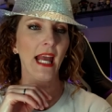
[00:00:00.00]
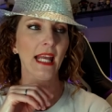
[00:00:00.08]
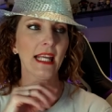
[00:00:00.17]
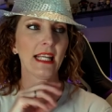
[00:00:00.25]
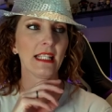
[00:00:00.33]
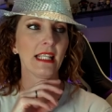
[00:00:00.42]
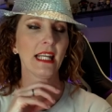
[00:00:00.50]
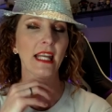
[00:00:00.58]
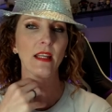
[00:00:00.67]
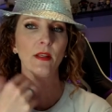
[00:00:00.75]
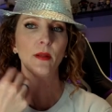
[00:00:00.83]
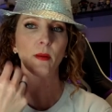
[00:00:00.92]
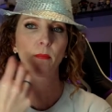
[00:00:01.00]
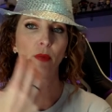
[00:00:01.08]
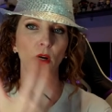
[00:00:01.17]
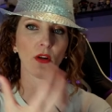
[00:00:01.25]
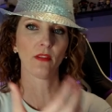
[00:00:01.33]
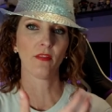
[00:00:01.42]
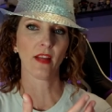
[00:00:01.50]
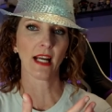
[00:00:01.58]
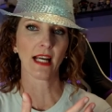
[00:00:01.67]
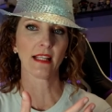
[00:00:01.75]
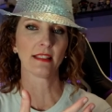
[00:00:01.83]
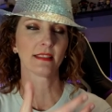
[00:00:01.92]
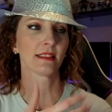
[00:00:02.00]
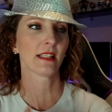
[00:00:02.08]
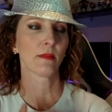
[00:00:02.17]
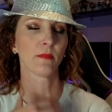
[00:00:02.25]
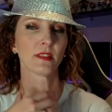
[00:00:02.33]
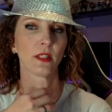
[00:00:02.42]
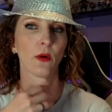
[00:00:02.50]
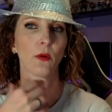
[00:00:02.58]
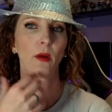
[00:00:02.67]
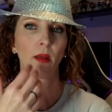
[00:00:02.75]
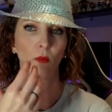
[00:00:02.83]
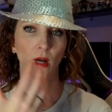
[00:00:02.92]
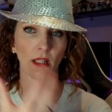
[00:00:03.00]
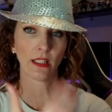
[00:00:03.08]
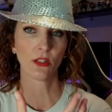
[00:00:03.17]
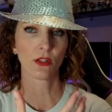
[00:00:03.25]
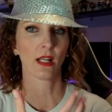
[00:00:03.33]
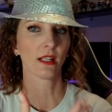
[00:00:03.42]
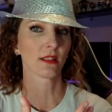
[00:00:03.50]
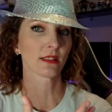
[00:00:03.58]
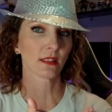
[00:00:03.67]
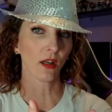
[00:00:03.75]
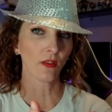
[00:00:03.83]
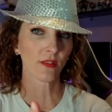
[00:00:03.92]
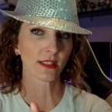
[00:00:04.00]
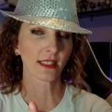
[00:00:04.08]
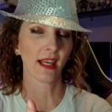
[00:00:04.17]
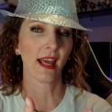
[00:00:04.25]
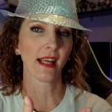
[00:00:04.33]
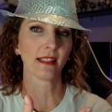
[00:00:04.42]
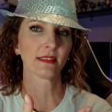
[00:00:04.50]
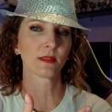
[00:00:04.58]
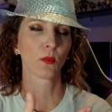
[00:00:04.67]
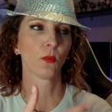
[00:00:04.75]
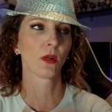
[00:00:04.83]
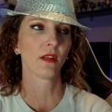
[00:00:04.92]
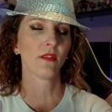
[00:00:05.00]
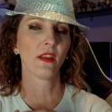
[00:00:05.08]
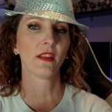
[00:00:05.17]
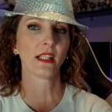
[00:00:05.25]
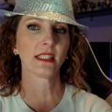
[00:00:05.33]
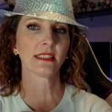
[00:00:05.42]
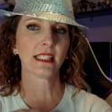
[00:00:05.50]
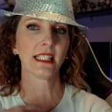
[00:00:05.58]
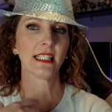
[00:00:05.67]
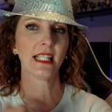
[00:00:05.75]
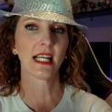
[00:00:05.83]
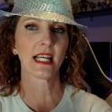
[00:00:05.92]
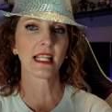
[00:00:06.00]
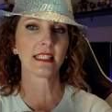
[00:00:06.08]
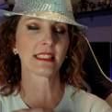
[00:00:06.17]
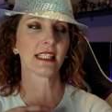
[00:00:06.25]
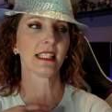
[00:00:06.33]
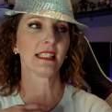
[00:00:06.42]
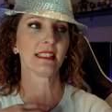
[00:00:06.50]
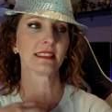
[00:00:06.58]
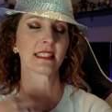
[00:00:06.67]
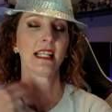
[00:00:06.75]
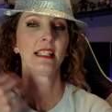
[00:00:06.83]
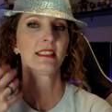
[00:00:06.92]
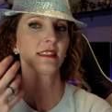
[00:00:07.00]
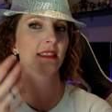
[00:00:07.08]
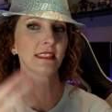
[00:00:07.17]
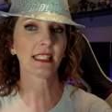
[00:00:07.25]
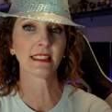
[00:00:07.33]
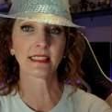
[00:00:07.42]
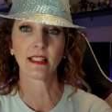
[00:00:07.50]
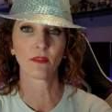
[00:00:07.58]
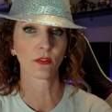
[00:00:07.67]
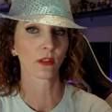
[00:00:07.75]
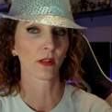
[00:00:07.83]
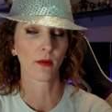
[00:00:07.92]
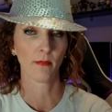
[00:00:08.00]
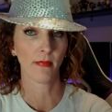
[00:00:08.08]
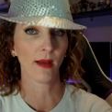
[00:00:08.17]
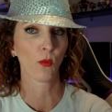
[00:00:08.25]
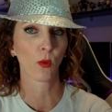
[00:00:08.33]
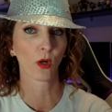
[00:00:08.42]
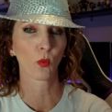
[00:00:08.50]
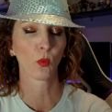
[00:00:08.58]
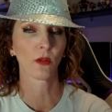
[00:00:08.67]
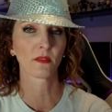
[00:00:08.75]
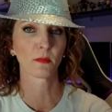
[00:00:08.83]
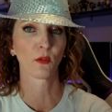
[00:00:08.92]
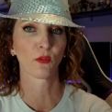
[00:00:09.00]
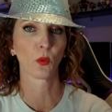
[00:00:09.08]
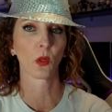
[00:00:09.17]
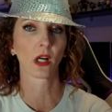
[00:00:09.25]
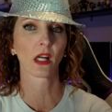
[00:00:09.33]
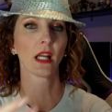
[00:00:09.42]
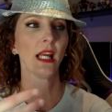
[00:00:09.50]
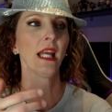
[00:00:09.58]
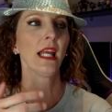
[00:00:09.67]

And part of that, and so while he's trying to solve this case, one of the things he does is, since he's never met werewolves before,